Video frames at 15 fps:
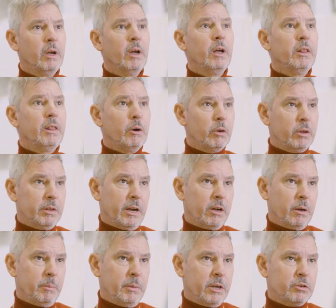They come
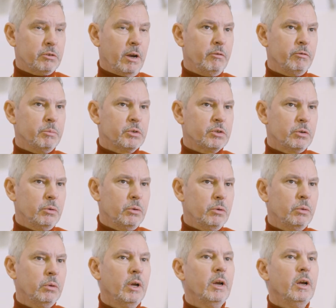here straight from school.
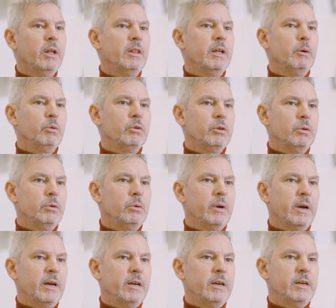They'll do
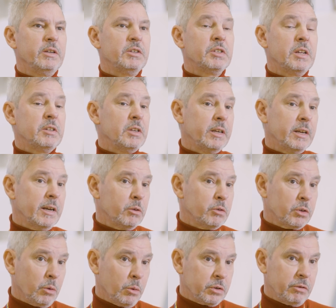a Sitting Guilds
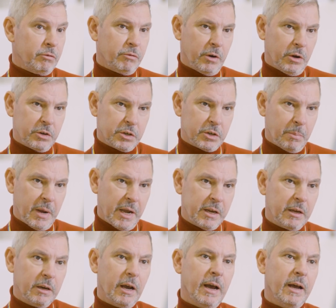course in furniture making,
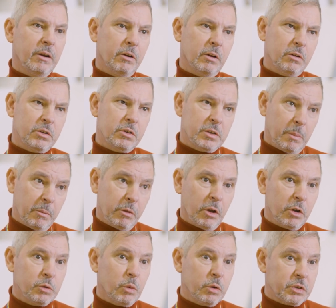and some of those
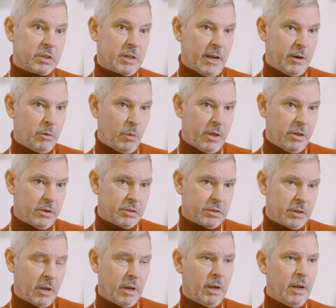will stay with us
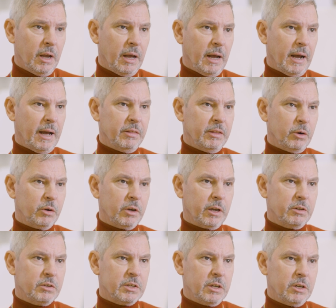and they'll
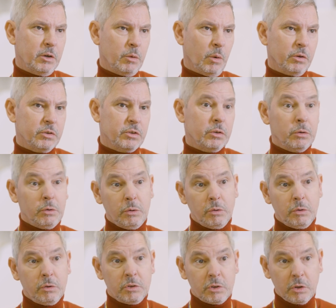continue on to
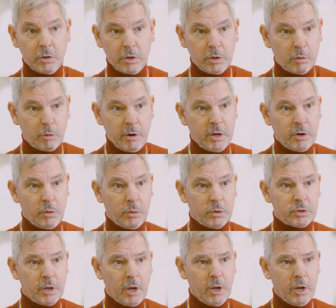the degree course.